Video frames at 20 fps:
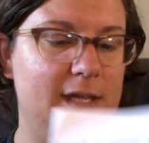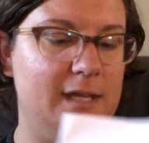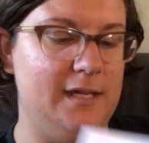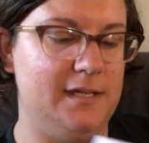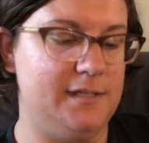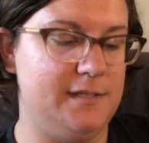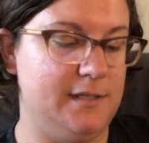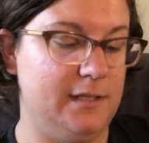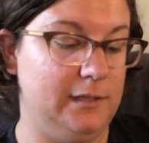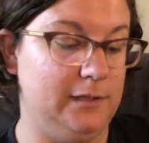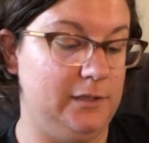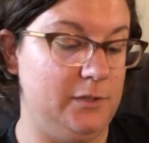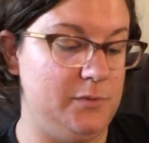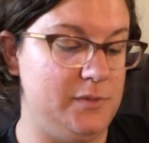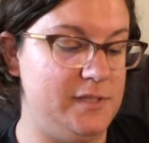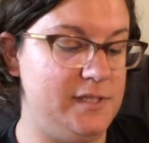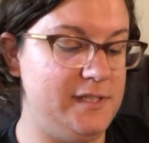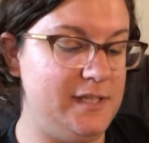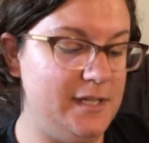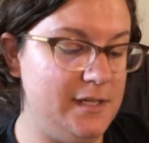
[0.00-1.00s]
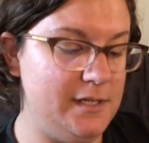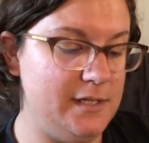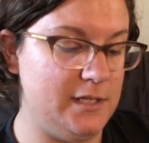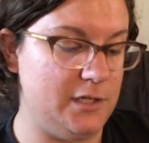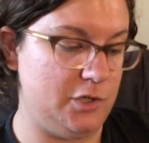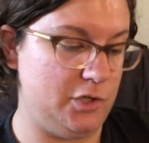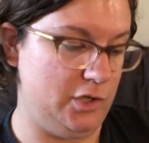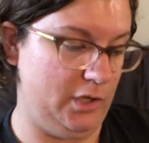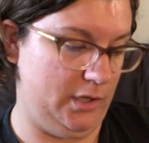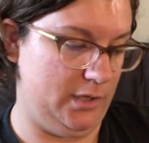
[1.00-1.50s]
is the Lucinda
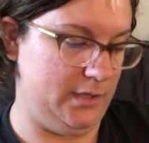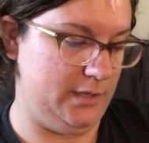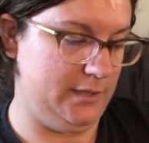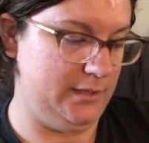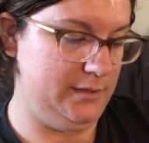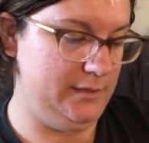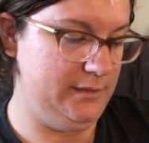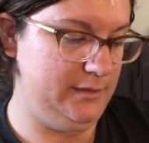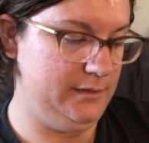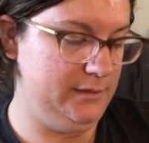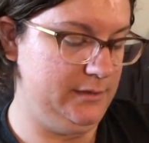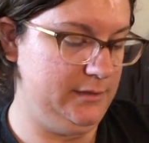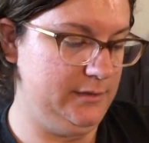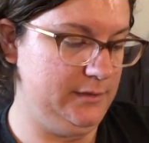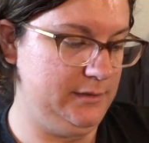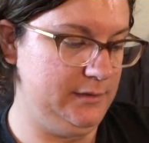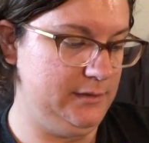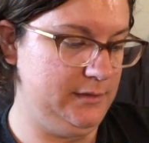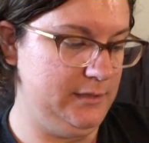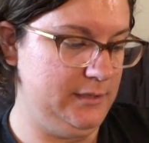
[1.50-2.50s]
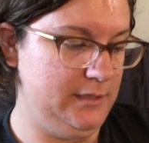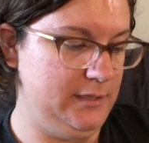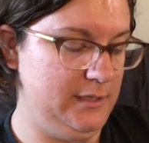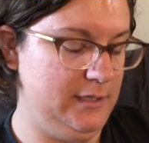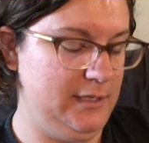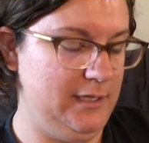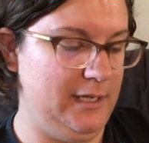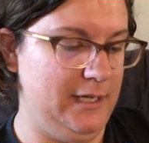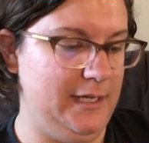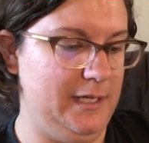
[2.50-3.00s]
shawl,
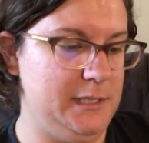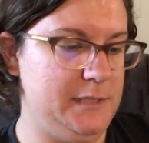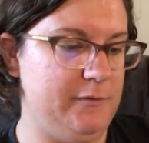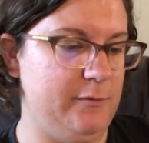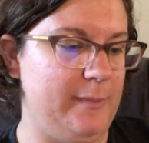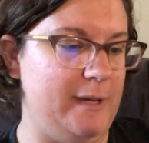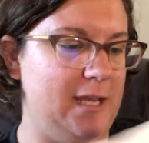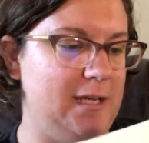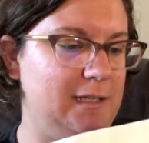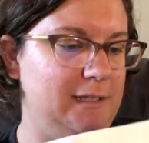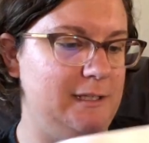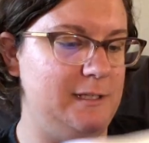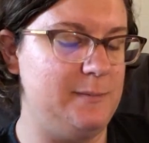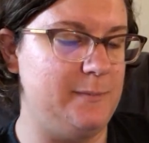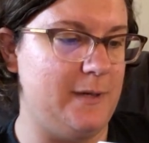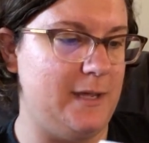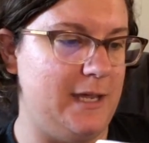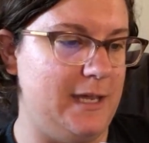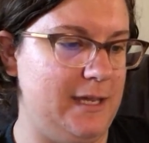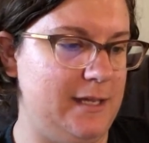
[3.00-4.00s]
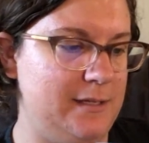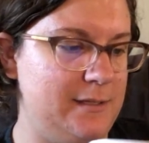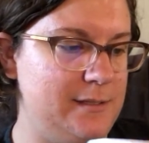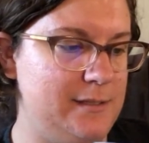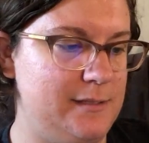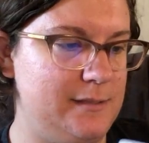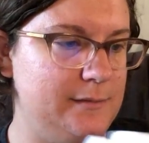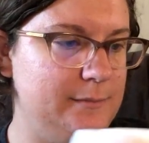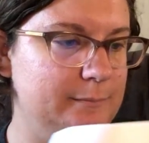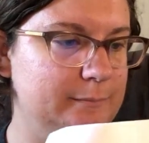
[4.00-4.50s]
and it's from Annalise
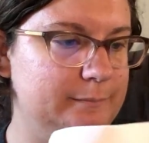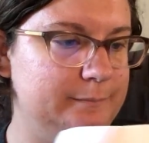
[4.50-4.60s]
Baez,